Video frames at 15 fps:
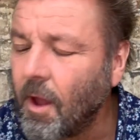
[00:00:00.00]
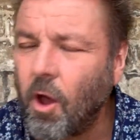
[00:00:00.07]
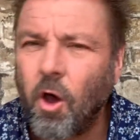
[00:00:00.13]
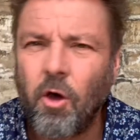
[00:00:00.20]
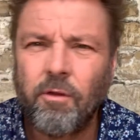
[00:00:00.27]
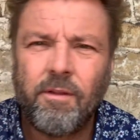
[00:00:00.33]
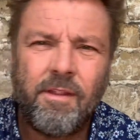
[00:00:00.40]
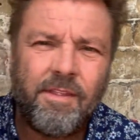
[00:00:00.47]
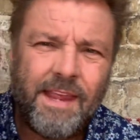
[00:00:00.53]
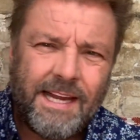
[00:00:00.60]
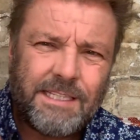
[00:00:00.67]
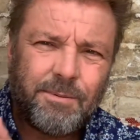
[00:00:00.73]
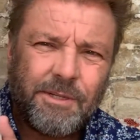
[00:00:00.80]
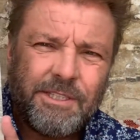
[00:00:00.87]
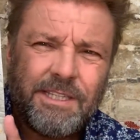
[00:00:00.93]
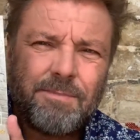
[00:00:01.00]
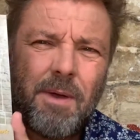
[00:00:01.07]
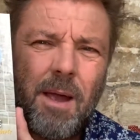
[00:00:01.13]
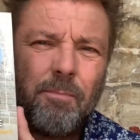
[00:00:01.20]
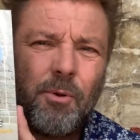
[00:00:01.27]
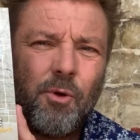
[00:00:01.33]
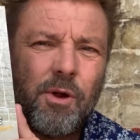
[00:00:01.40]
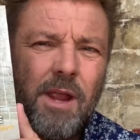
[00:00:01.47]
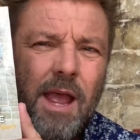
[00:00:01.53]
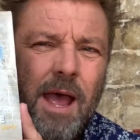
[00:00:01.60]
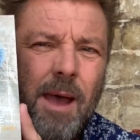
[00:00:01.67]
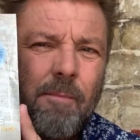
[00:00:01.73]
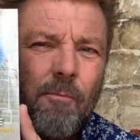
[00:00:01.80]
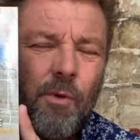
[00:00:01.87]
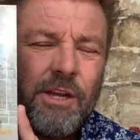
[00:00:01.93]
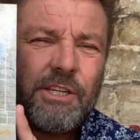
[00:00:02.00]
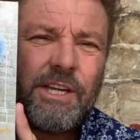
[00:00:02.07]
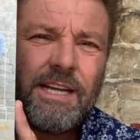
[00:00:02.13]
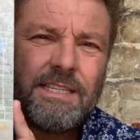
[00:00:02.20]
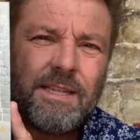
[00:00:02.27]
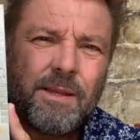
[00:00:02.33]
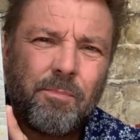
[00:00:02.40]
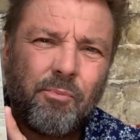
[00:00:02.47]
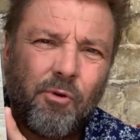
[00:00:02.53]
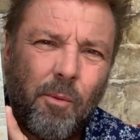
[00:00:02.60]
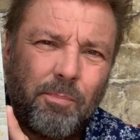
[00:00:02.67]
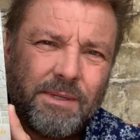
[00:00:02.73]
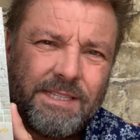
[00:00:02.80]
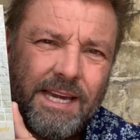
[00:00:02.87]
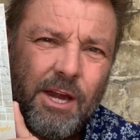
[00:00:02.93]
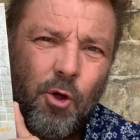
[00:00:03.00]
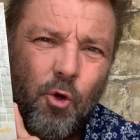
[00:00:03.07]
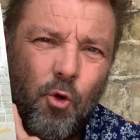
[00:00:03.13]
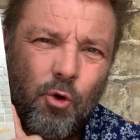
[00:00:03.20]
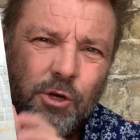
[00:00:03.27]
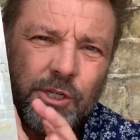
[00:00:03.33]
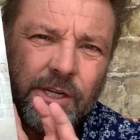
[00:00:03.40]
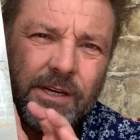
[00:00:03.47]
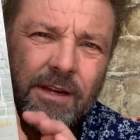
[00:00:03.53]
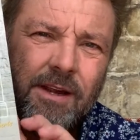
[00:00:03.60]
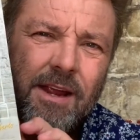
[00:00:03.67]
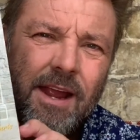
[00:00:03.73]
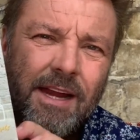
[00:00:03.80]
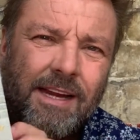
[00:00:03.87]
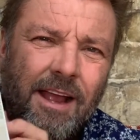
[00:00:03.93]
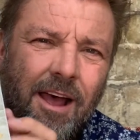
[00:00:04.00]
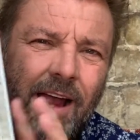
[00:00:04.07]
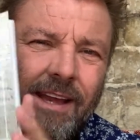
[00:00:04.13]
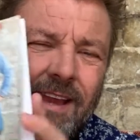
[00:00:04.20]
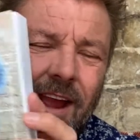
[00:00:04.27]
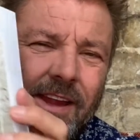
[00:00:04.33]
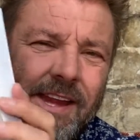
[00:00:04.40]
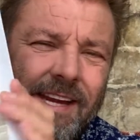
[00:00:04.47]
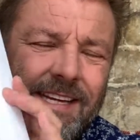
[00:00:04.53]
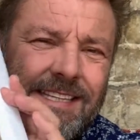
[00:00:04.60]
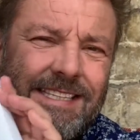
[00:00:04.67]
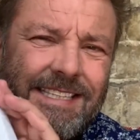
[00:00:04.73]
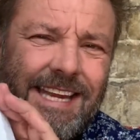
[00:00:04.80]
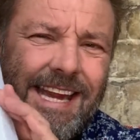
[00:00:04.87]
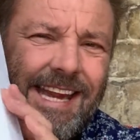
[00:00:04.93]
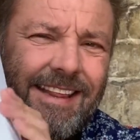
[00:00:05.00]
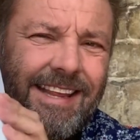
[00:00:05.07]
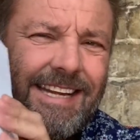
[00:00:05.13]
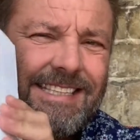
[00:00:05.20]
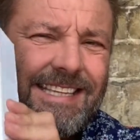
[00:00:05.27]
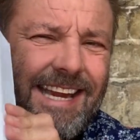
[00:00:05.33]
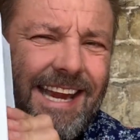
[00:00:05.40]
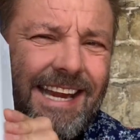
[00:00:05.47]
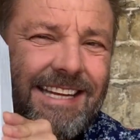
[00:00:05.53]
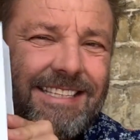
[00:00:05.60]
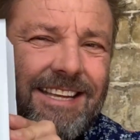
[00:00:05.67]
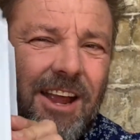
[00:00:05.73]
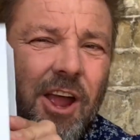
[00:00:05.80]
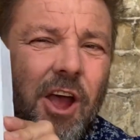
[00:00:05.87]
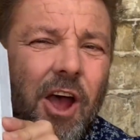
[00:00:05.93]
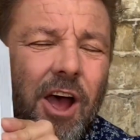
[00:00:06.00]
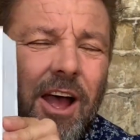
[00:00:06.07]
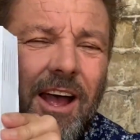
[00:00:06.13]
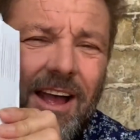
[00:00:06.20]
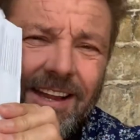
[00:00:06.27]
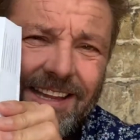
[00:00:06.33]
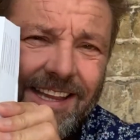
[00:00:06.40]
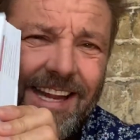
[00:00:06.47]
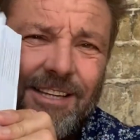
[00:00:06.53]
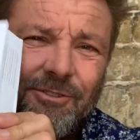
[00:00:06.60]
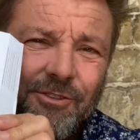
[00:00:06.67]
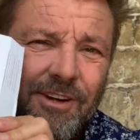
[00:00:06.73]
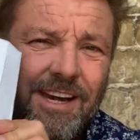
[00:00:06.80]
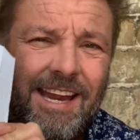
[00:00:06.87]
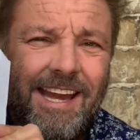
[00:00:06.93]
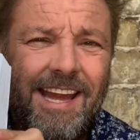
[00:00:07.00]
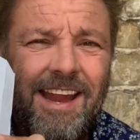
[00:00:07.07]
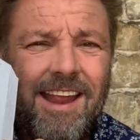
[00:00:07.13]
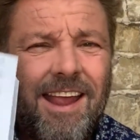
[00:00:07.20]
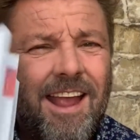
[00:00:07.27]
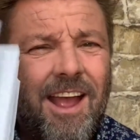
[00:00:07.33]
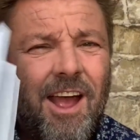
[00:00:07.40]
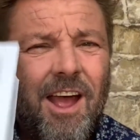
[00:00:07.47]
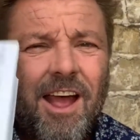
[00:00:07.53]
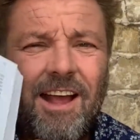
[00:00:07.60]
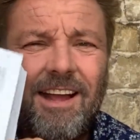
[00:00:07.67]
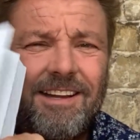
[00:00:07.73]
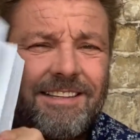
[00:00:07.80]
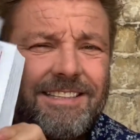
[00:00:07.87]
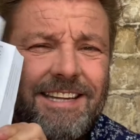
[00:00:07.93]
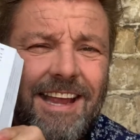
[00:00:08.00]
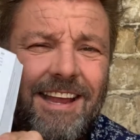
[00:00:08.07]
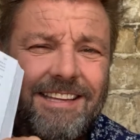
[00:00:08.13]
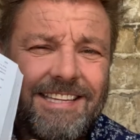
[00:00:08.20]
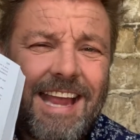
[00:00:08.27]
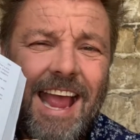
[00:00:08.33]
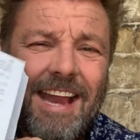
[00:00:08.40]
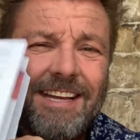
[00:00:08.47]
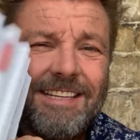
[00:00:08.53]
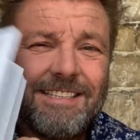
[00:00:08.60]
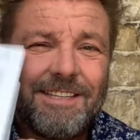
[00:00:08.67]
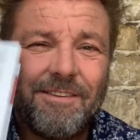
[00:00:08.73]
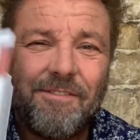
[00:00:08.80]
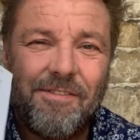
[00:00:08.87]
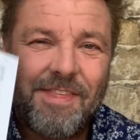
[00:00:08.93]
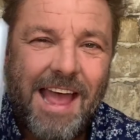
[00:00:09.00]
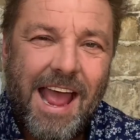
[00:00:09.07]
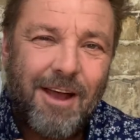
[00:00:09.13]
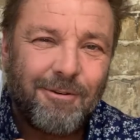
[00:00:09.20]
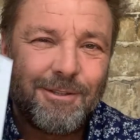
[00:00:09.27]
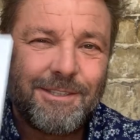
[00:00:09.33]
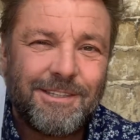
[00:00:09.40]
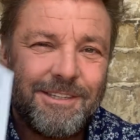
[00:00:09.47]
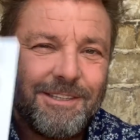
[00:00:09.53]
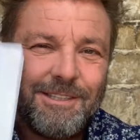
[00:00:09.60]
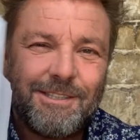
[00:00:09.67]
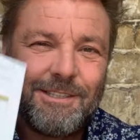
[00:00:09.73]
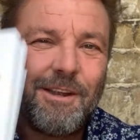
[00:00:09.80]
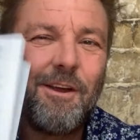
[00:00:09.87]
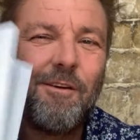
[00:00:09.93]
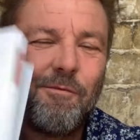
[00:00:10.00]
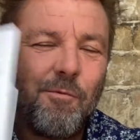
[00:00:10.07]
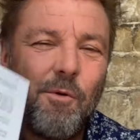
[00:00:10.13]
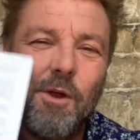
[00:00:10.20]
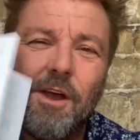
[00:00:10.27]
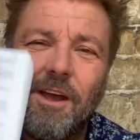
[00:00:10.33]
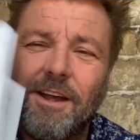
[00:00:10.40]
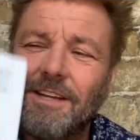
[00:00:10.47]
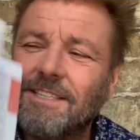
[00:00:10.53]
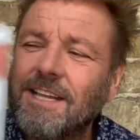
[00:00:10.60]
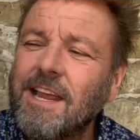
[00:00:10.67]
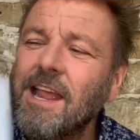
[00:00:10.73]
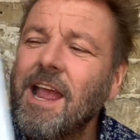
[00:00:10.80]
on this, which is my book, which is the Property Auction Guide. Now, you can see this is literally tens of thousands of words,